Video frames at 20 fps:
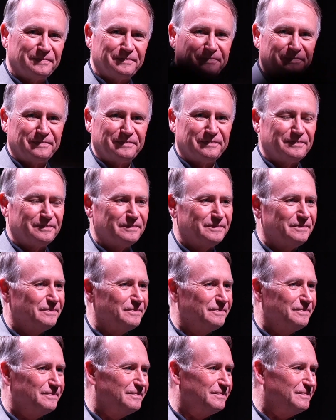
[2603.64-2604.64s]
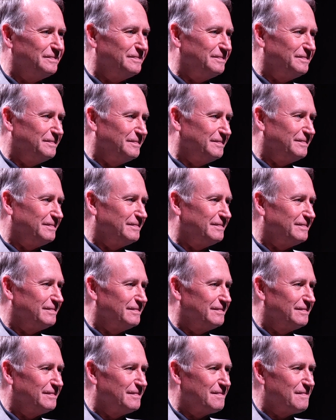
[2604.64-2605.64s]

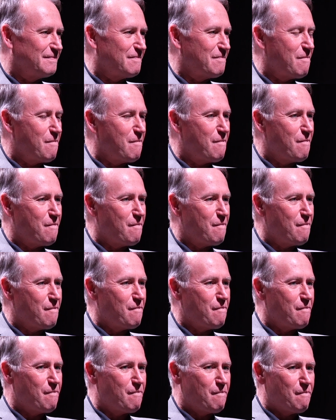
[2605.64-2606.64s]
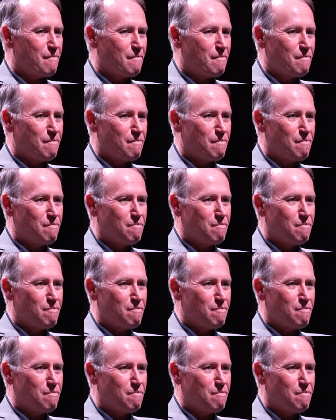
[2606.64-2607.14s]
Nobody speaks.